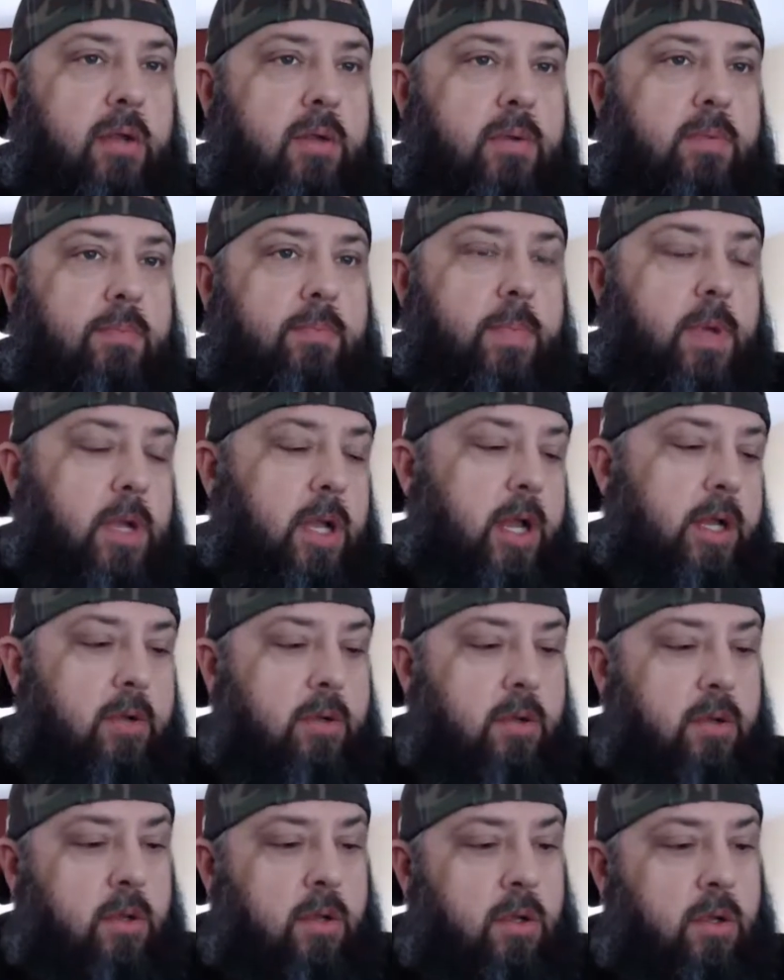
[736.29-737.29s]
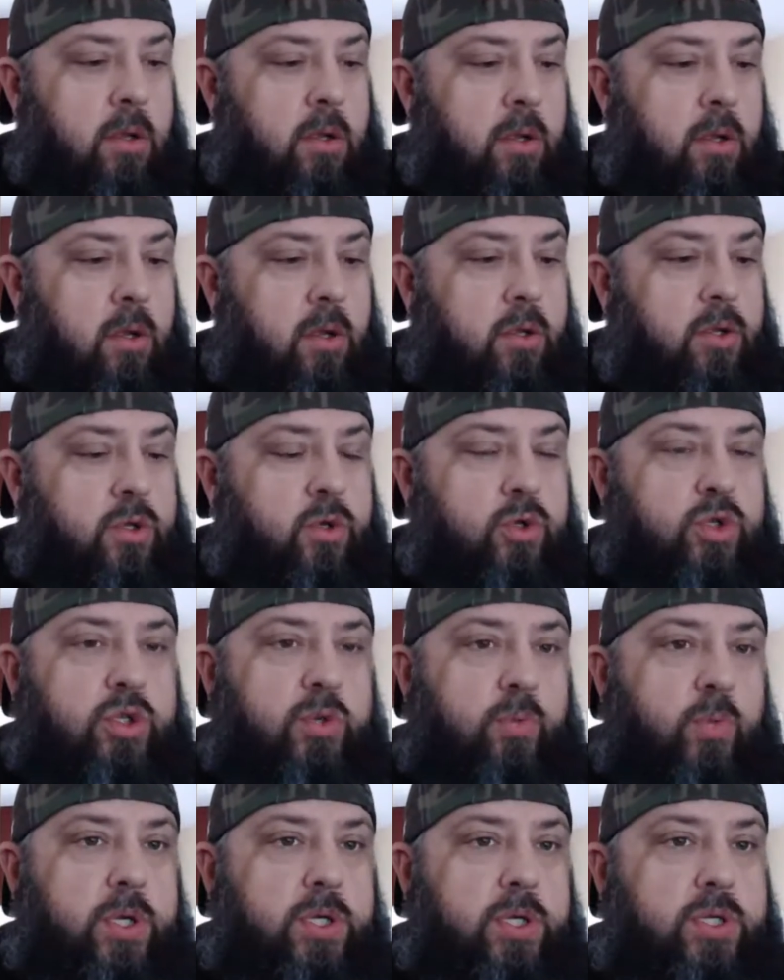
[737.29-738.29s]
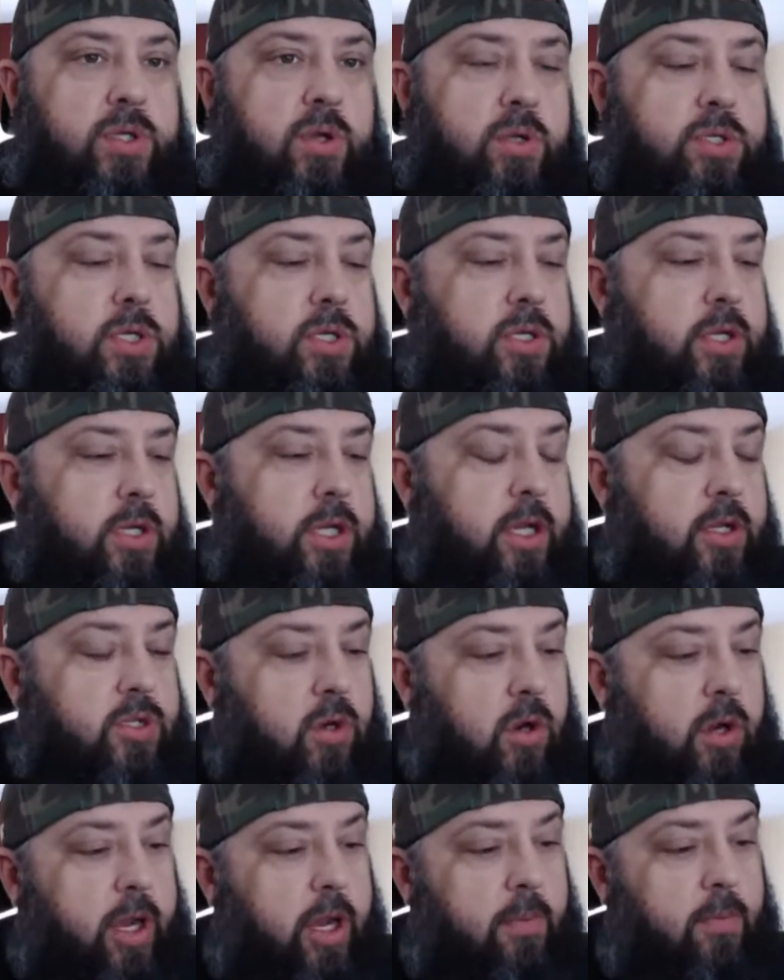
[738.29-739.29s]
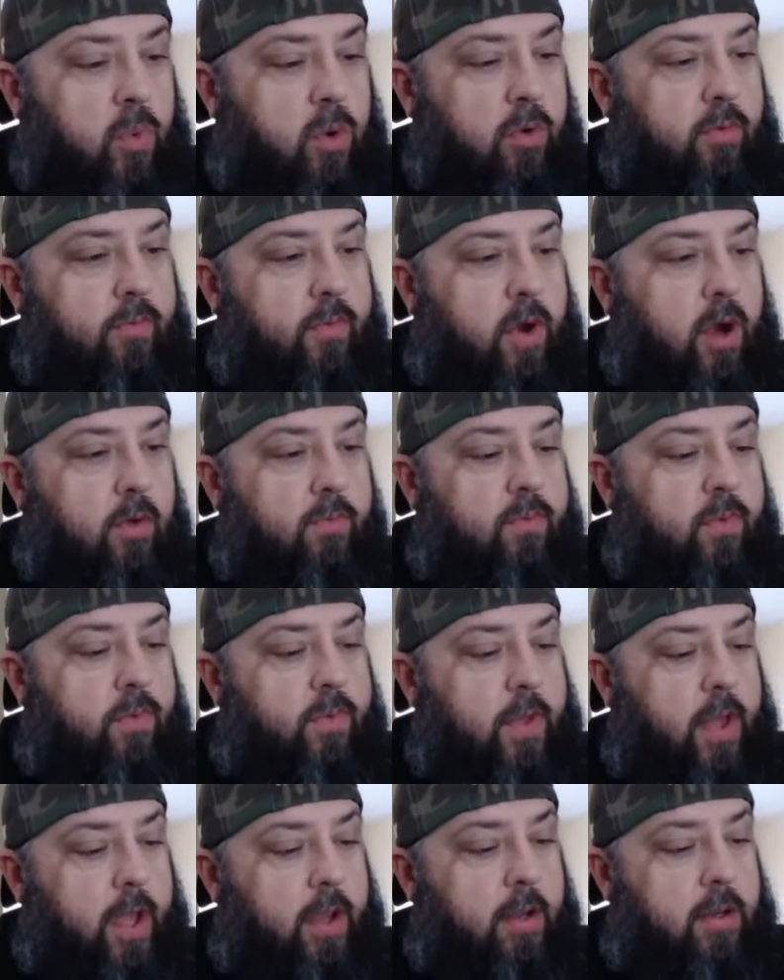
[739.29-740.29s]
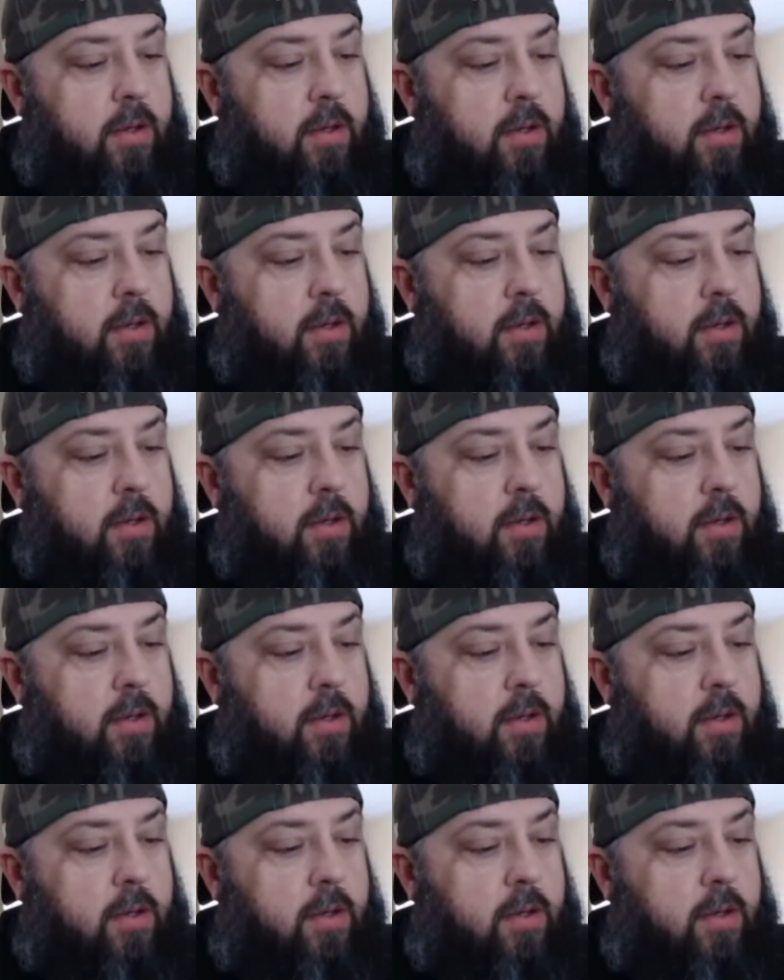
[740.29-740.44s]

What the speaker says: But I need to do some research and start getting more involved with that.